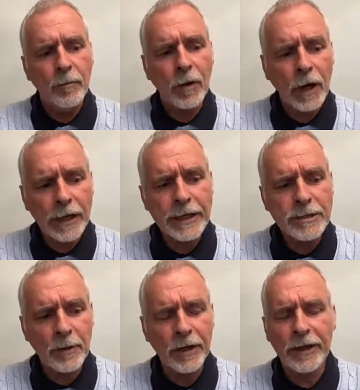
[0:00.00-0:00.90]

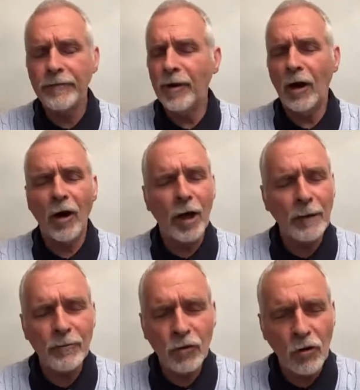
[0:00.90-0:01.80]
please believe me, I
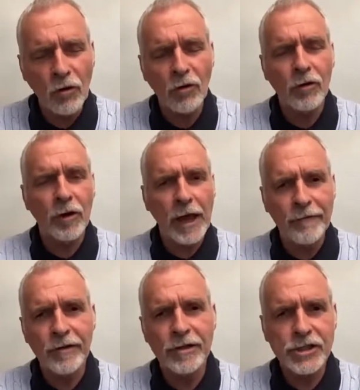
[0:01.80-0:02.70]
am not
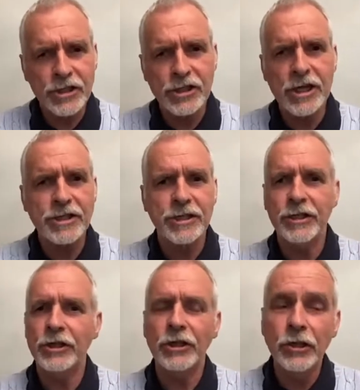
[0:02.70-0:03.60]
ever suggesting
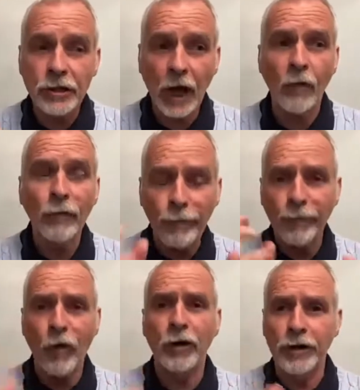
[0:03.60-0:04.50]
that you don't
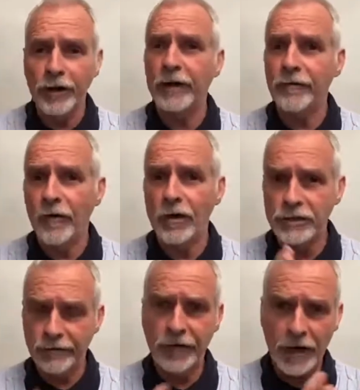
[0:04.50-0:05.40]
follow the
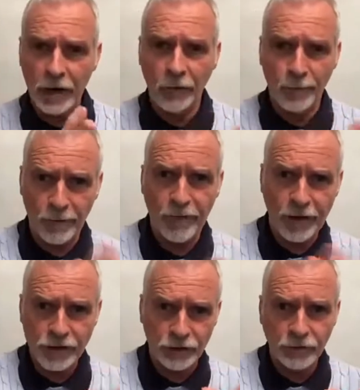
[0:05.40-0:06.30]
advice of your health
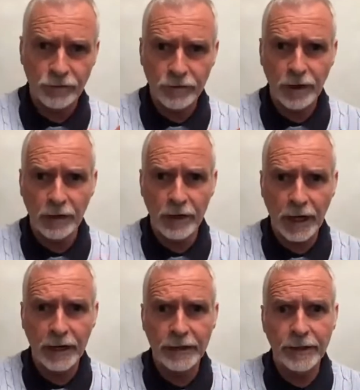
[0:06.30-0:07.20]
professional,
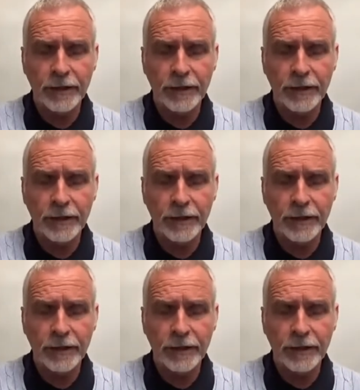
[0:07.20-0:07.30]
okay?